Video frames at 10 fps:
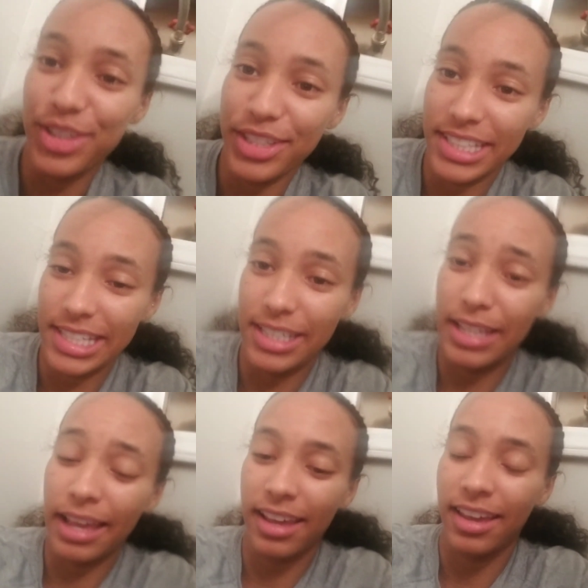you can see.
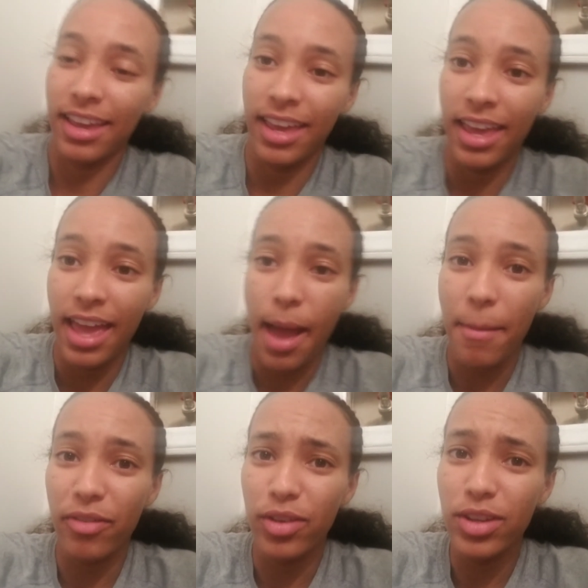
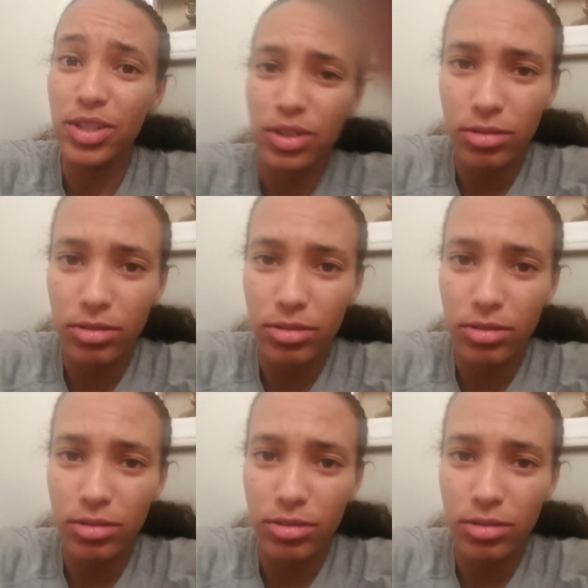My fan is